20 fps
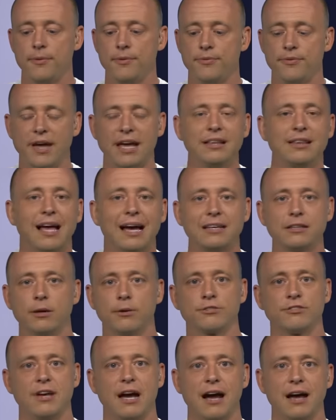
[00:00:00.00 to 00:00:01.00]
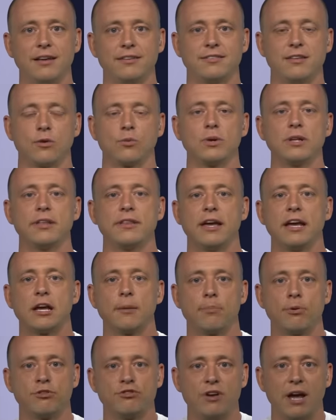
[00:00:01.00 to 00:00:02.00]
They like those guys that really they
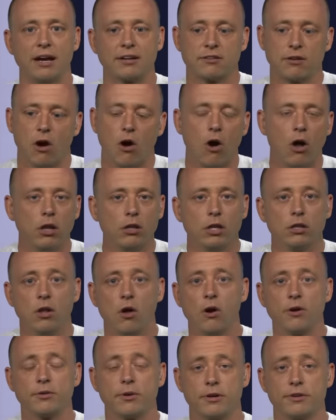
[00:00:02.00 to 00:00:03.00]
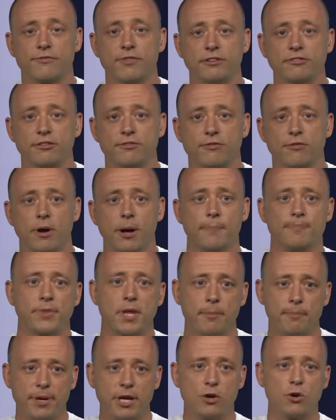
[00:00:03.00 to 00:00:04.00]
could project all along their defensive front.
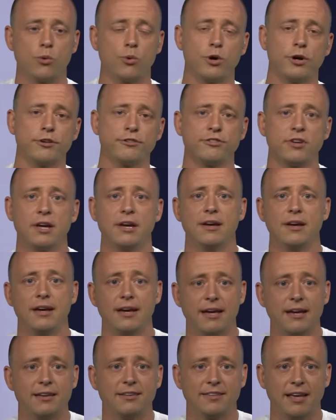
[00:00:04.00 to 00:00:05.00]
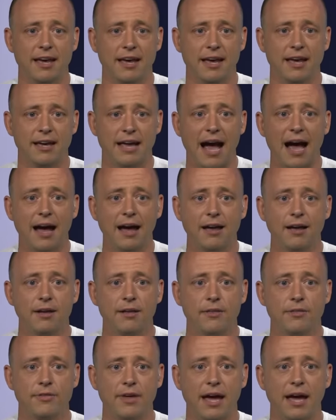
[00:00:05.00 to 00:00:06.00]
Peter Woods is a guy
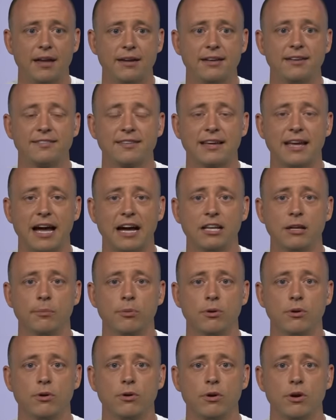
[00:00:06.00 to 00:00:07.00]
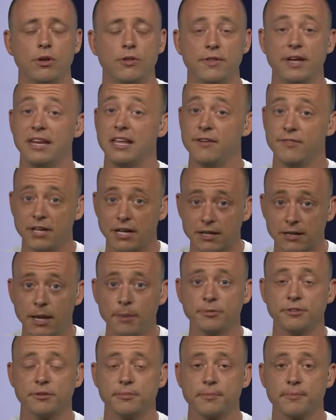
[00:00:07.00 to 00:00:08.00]
that is the caliber that even at
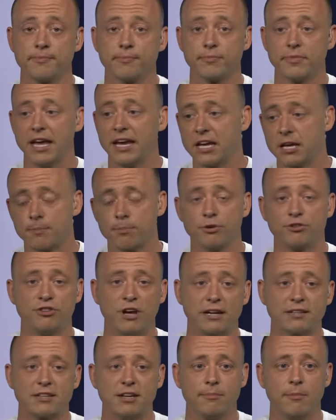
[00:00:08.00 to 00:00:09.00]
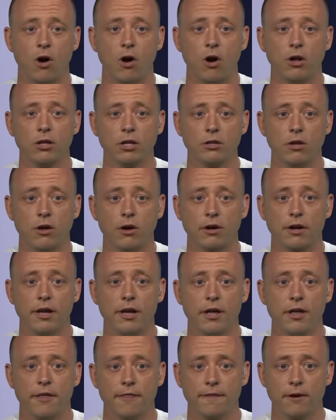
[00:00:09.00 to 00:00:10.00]
Clemson, they can project him all along
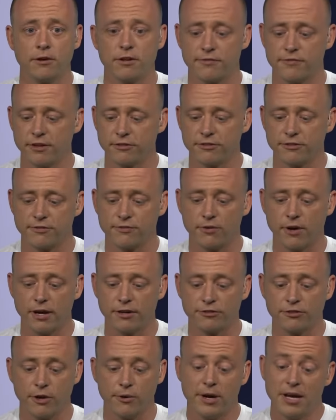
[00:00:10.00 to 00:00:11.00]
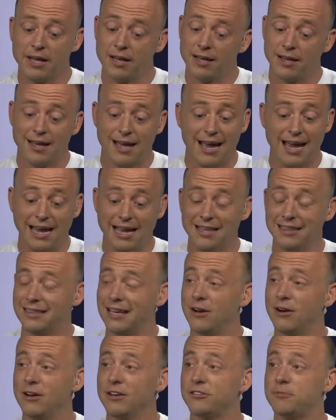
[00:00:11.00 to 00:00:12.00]
their defensive front. So, hey,
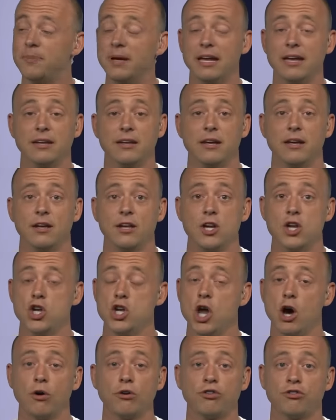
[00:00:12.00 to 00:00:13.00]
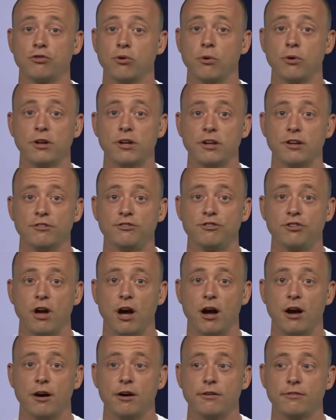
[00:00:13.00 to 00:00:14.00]
there has been no shortage
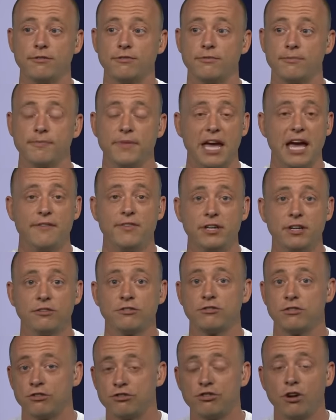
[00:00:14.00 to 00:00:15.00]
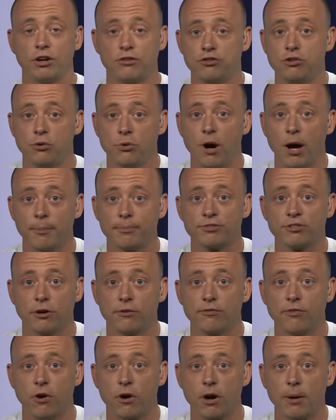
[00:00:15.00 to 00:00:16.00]
of evidence to shut you up so
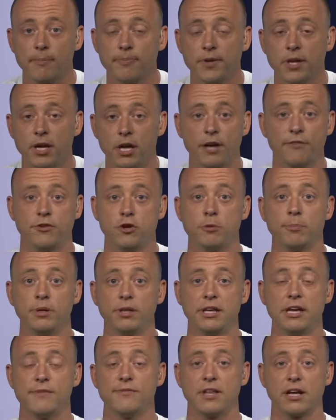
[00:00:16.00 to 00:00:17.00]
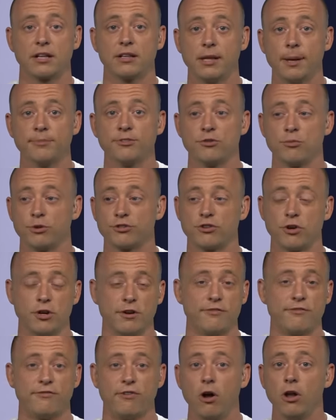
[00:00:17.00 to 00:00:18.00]
far if you believe that Clemson was going
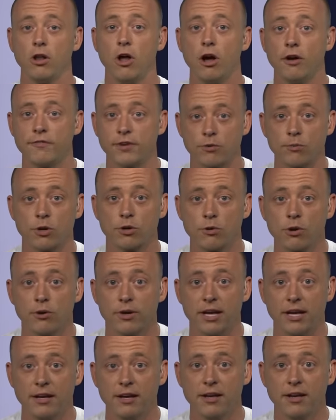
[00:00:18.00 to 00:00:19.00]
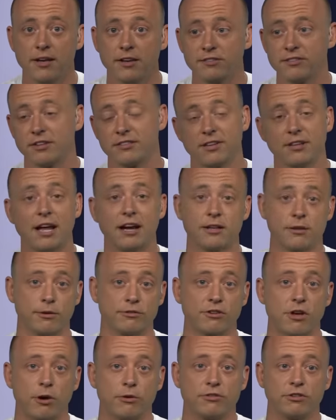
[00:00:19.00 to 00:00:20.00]
to fall off in recruiting since a lot of
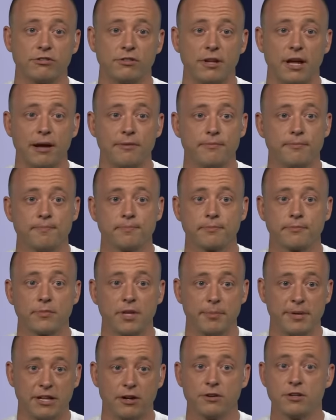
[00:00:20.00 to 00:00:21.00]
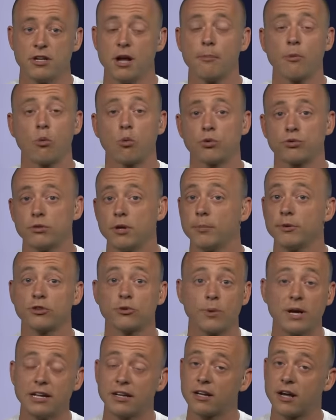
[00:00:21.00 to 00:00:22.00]
those coaches left. I mean, they're number, number
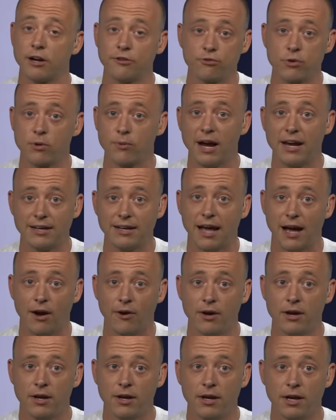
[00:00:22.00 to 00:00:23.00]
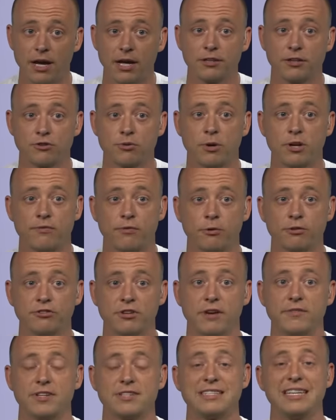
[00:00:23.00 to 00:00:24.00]
three in the country right now in the twenty-four
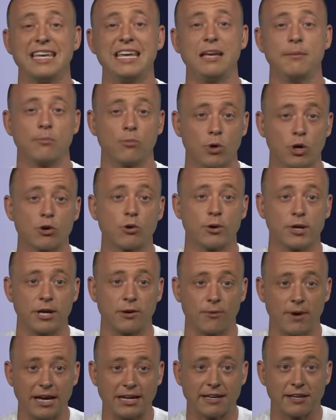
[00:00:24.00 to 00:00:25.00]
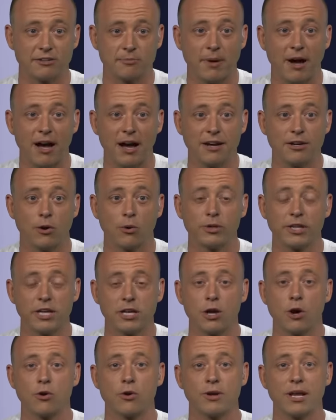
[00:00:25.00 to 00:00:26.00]
seven team recruiting rankings behind only
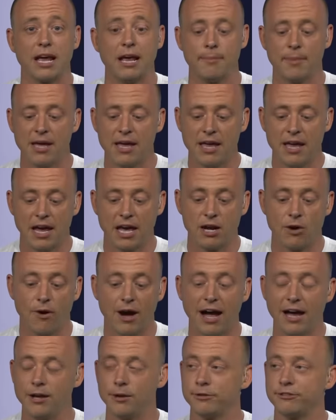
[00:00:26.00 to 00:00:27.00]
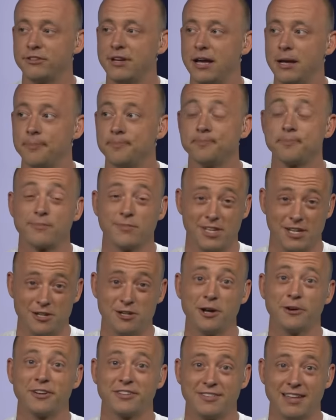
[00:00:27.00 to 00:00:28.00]
Notre Dame and Ohio State. You
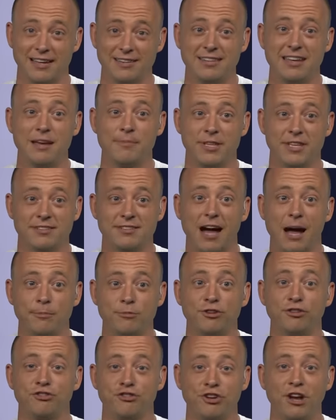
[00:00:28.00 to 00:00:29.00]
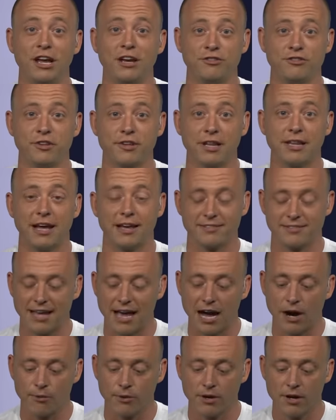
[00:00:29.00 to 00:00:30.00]
notice that team at the top just changed in the last
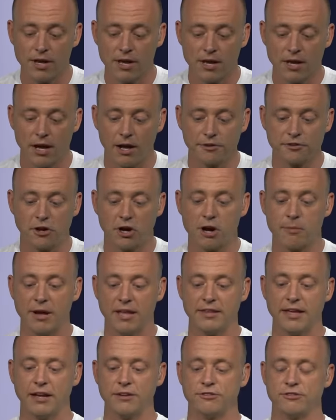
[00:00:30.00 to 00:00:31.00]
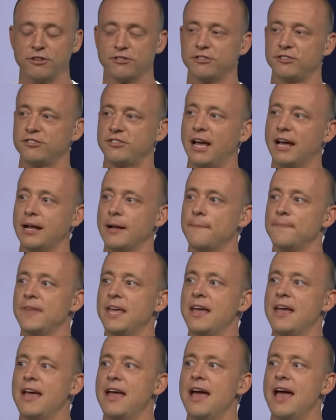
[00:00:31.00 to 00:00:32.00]
hour. I'll talk about that in just a second.
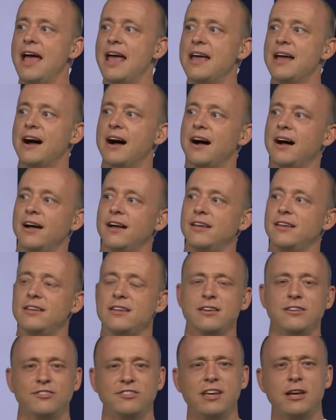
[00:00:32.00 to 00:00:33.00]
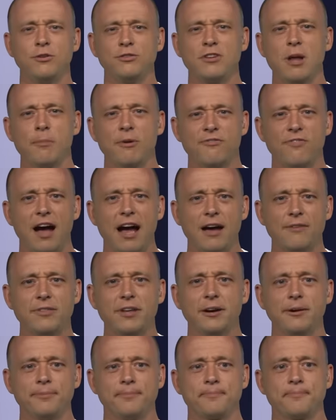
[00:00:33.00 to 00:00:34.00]
Hey, uh, you see who's number five
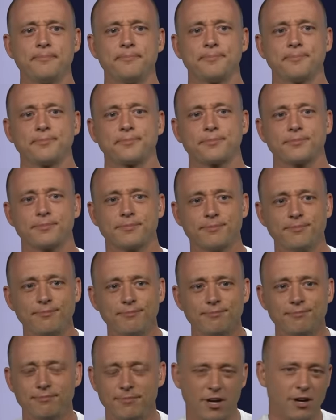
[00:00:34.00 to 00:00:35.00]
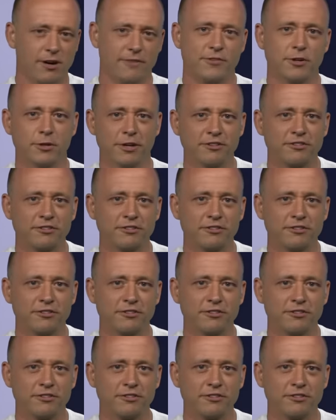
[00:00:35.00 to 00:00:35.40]
there? Uh, if you're